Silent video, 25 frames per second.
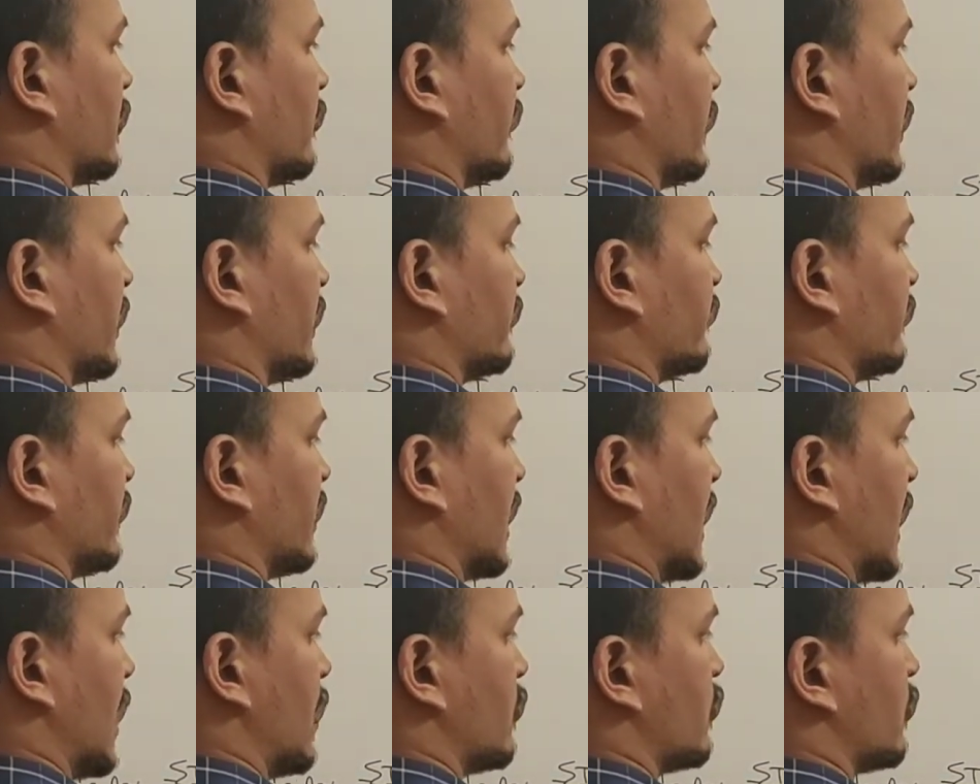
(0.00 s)
when we
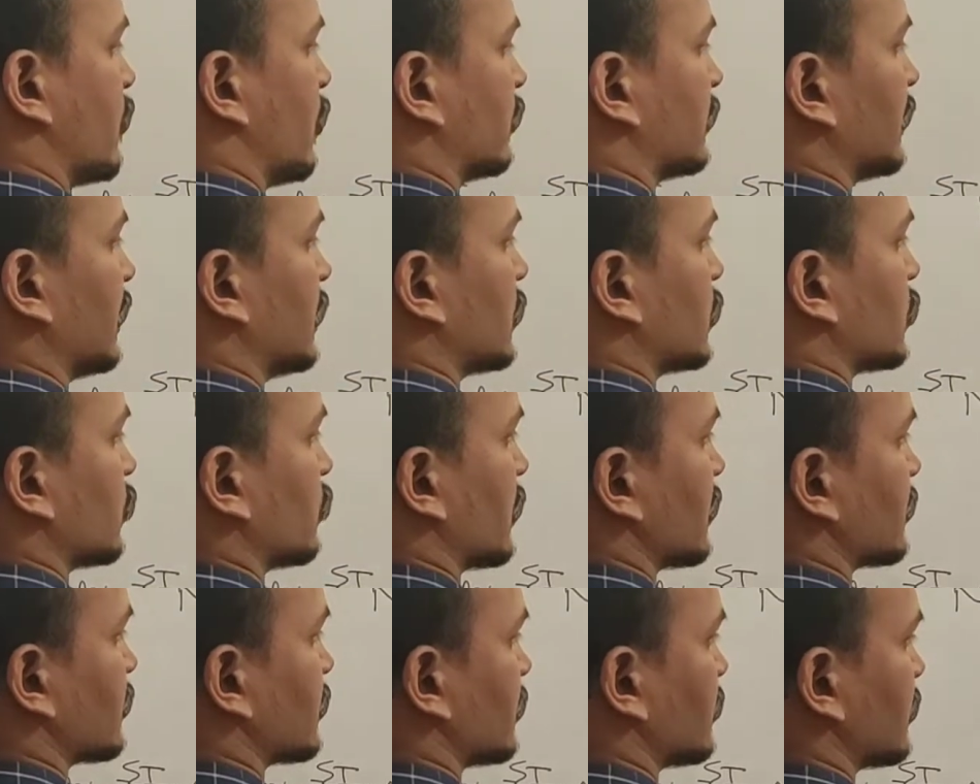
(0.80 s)
have more than two
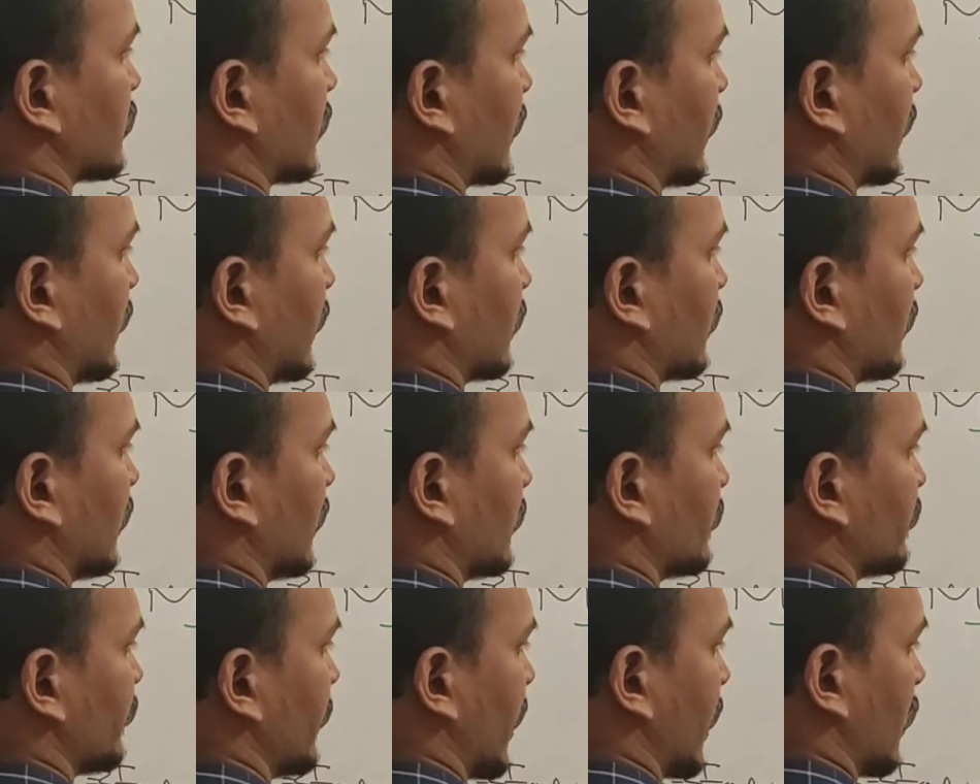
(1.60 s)
resistors are connected
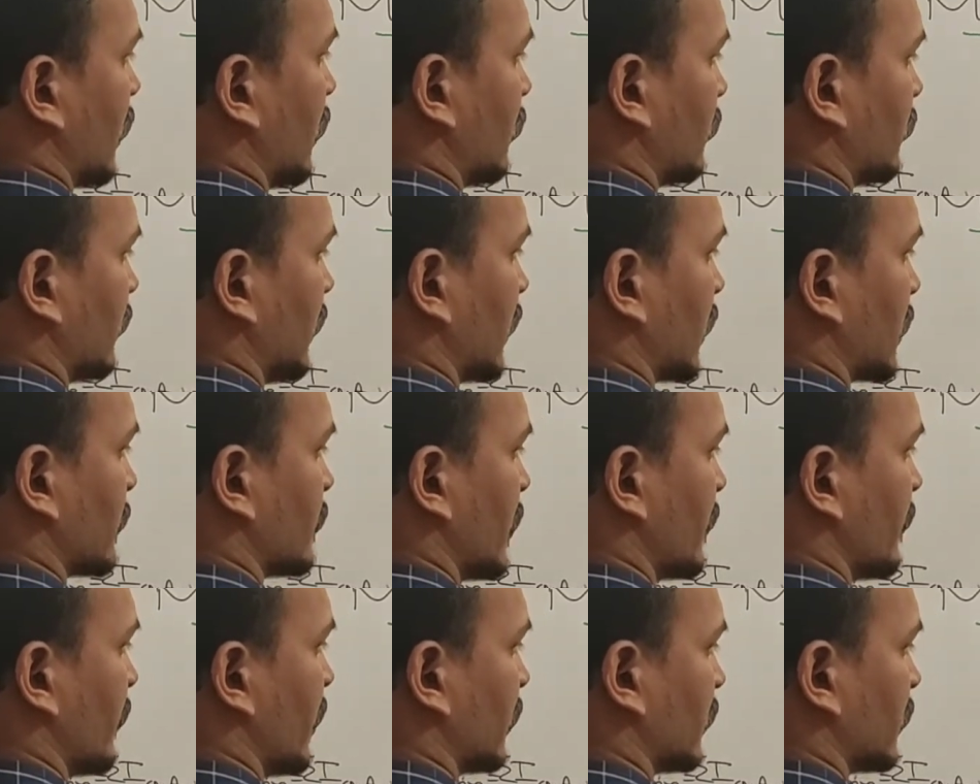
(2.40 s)
in parallel, then
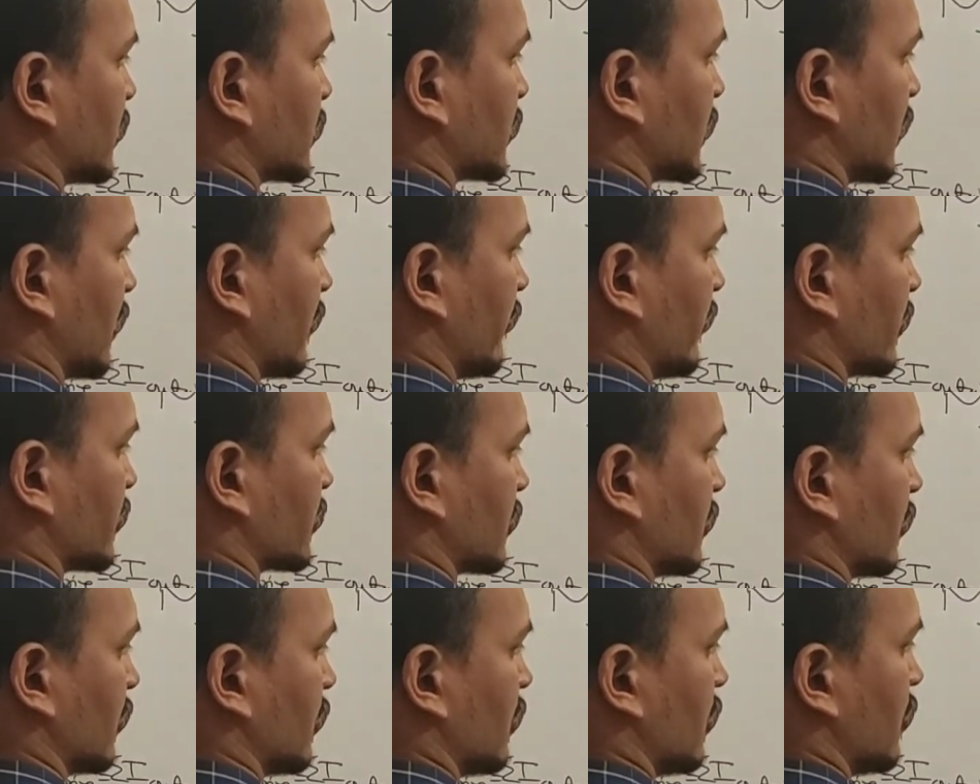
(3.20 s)
remember this
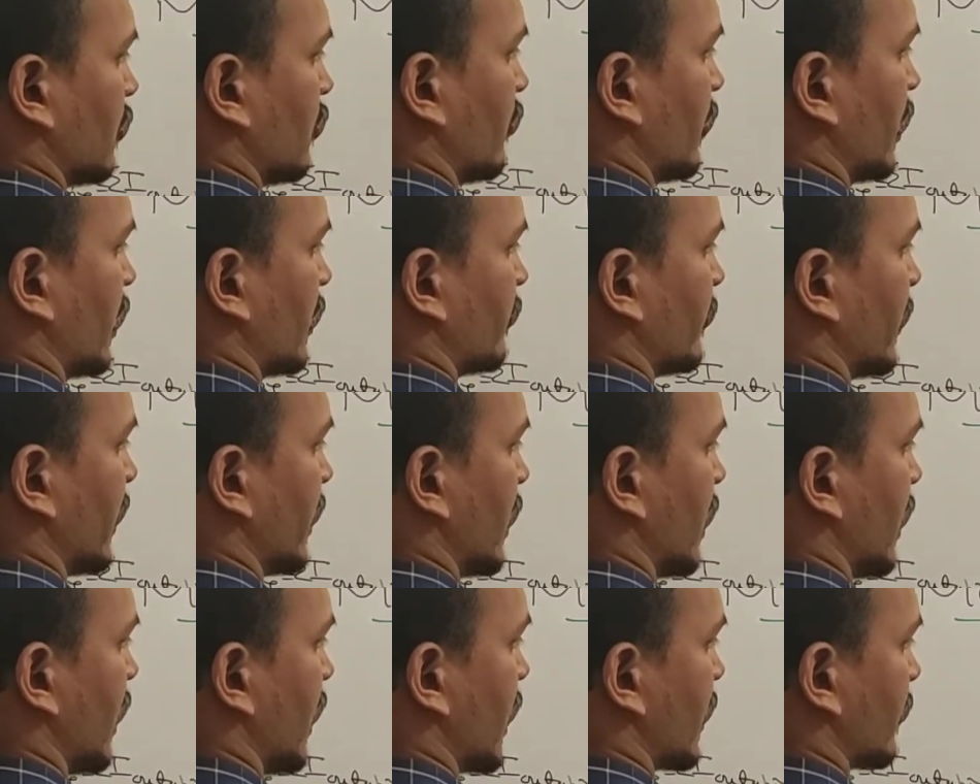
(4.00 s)
equation: 1 by
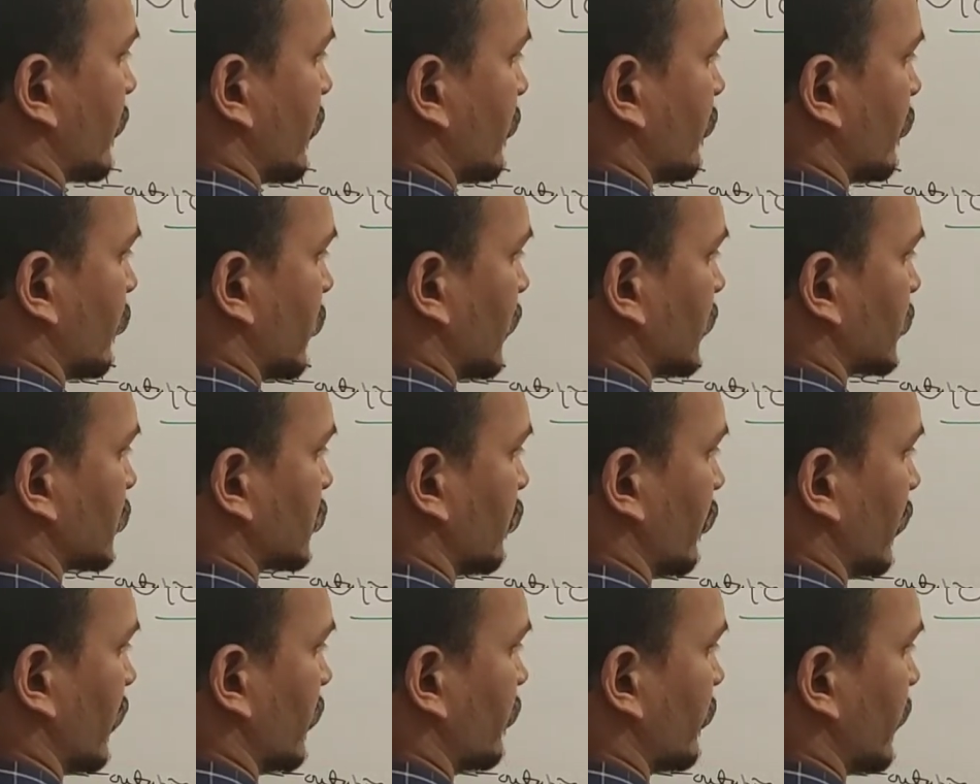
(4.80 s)
R1 plus
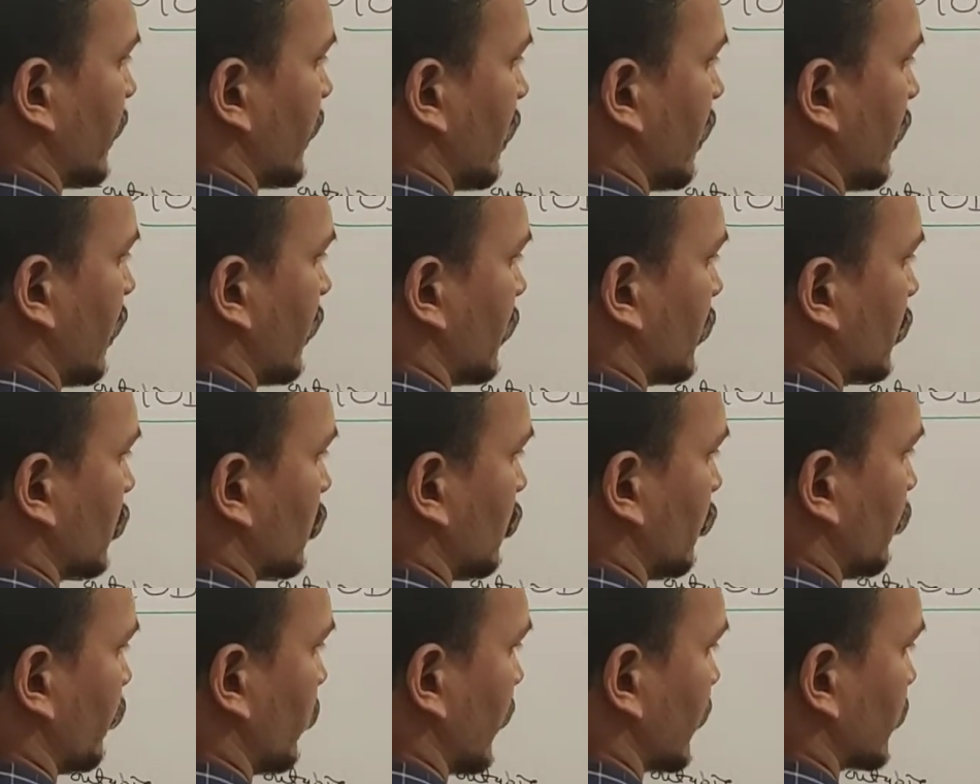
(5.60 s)
1 by
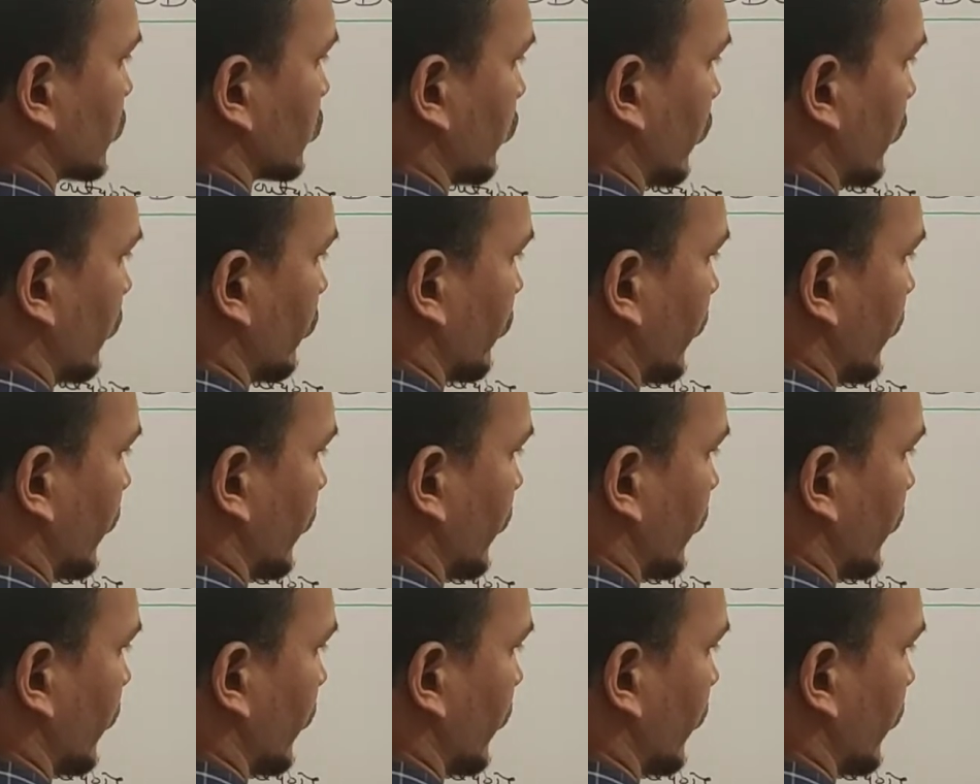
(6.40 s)
R2 plus 1